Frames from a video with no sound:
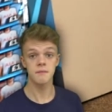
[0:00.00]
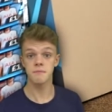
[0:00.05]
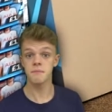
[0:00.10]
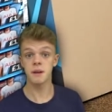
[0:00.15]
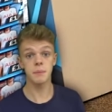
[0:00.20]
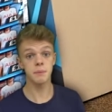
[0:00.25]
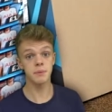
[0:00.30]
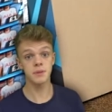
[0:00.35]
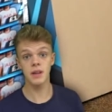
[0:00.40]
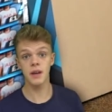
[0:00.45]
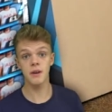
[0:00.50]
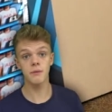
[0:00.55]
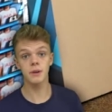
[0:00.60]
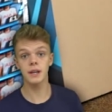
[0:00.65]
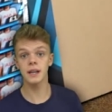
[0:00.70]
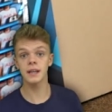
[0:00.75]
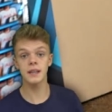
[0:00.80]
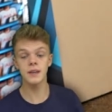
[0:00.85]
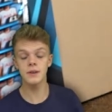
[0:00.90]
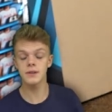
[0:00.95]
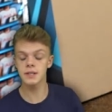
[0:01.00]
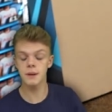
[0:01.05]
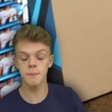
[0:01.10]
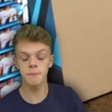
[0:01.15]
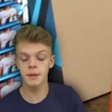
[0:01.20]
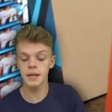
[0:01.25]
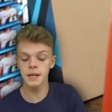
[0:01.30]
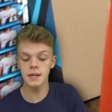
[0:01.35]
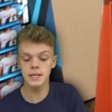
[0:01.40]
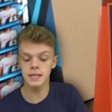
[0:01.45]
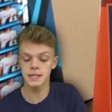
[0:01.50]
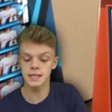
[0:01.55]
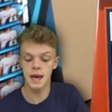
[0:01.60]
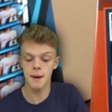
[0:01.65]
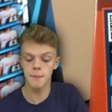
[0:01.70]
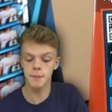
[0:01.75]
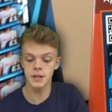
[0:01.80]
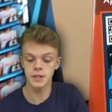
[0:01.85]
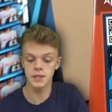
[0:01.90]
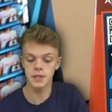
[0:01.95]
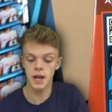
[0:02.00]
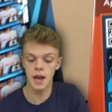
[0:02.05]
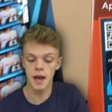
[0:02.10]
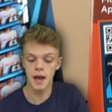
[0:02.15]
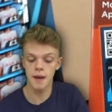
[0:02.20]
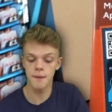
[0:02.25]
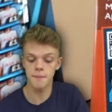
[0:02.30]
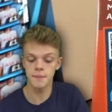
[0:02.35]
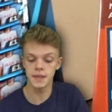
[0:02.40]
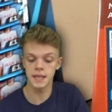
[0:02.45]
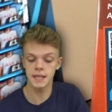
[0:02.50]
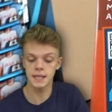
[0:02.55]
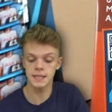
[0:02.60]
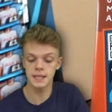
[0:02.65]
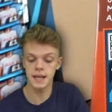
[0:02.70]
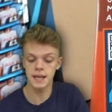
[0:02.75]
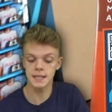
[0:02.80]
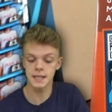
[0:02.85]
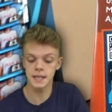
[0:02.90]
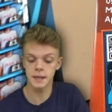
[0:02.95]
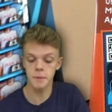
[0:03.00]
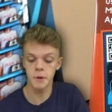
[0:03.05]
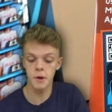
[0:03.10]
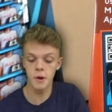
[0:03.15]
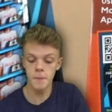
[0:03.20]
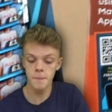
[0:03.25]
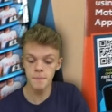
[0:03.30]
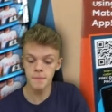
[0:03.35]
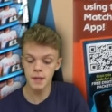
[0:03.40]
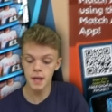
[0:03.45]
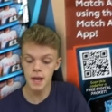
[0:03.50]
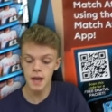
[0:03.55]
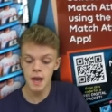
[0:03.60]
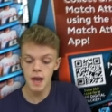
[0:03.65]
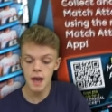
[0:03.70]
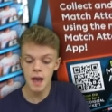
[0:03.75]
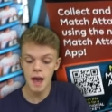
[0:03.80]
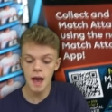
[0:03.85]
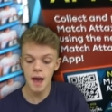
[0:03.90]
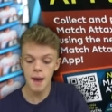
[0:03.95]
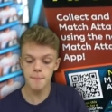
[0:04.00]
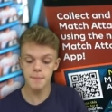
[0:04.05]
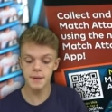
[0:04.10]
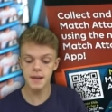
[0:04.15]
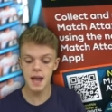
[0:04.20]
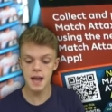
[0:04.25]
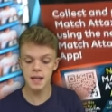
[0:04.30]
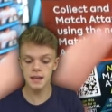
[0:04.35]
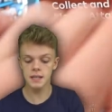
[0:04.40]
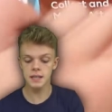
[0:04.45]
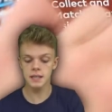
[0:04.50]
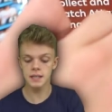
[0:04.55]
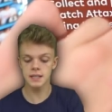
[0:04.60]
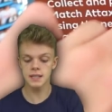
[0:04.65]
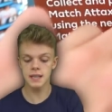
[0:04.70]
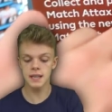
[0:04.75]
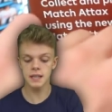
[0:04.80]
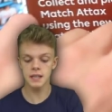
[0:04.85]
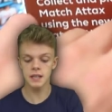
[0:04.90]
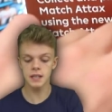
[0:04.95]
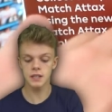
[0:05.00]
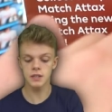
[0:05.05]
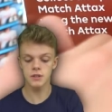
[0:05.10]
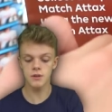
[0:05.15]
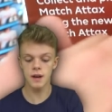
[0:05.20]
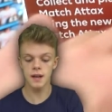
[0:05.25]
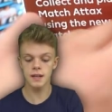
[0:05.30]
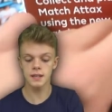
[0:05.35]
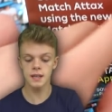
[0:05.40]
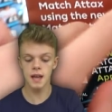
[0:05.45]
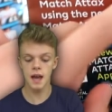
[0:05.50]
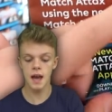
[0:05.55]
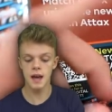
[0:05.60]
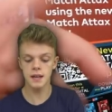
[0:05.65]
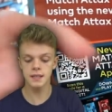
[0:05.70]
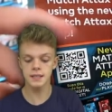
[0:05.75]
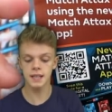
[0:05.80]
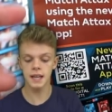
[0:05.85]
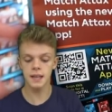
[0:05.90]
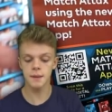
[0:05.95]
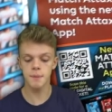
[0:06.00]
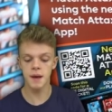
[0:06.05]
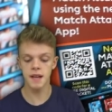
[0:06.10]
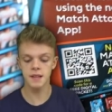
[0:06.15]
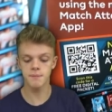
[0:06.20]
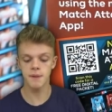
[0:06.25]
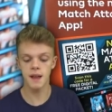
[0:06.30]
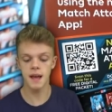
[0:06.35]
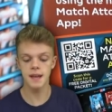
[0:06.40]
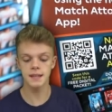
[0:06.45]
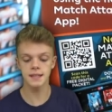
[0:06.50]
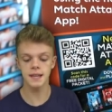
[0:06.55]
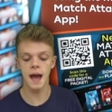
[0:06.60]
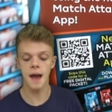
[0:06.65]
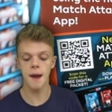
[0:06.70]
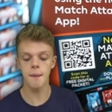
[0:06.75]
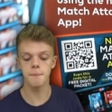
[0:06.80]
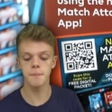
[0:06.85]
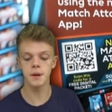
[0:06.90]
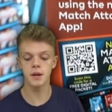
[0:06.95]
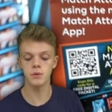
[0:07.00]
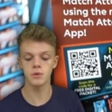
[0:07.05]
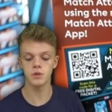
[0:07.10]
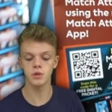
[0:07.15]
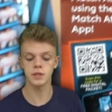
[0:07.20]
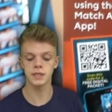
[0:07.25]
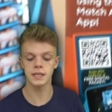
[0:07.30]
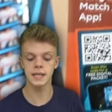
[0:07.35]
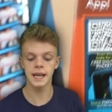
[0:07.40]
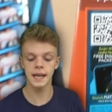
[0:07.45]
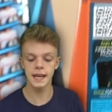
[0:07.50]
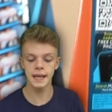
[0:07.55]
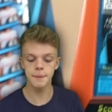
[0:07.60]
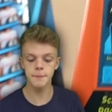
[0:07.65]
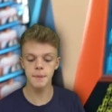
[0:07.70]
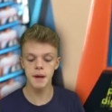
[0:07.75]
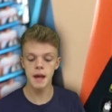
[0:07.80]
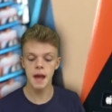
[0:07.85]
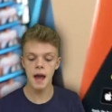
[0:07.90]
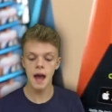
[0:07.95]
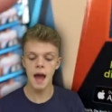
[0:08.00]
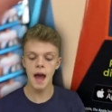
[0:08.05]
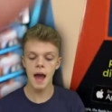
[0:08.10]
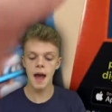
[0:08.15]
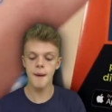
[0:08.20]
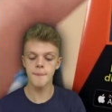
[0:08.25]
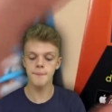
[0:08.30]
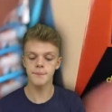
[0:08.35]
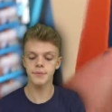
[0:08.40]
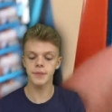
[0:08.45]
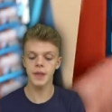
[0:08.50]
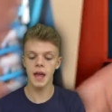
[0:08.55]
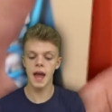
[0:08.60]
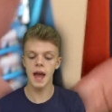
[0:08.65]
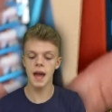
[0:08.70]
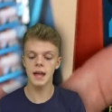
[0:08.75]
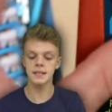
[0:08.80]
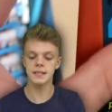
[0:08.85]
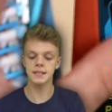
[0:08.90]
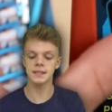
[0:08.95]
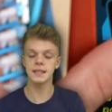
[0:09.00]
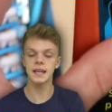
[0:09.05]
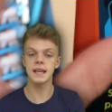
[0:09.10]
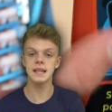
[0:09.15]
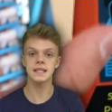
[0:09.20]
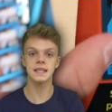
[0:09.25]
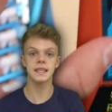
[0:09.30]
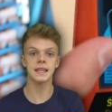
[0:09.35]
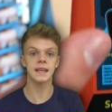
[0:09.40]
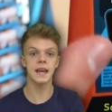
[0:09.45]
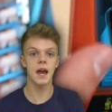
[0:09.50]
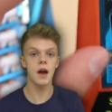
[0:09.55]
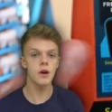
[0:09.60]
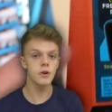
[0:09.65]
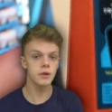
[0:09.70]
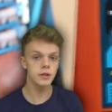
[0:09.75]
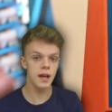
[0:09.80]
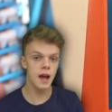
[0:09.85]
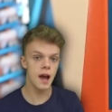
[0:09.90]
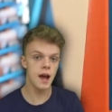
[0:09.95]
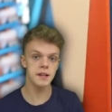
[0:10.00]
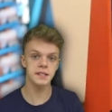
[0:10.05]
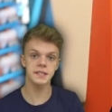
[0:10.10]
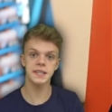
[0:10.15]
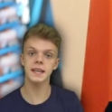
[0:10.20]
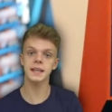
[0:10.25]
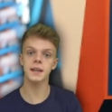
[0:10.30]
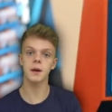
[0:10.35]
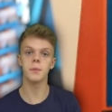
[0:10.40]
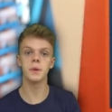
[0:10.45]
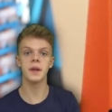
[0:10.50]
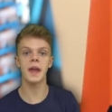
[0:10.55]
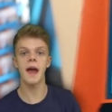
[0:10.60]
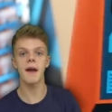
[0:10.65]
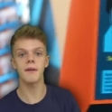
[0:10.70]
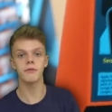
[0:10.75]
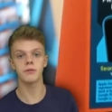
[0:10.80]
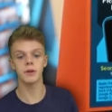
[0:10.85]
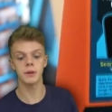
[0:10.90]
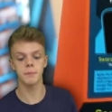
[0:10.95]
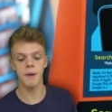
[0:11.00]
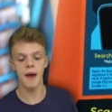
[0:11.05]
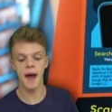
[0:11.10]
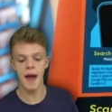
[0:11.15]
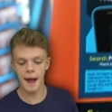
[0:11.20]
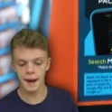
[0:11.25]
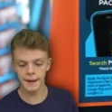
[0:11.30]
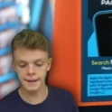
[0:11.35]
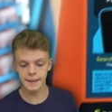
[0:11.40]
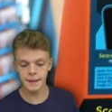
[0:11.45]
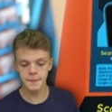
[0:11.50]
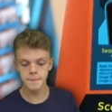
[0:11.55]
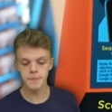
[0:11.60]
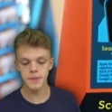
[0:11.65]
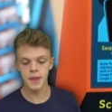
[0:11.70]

people don't really use computers that much um, these days anymore. Um, but yeah, you can see you can trade cards to get the best players and build your team. Um, and these are the code cards; they come in every pack.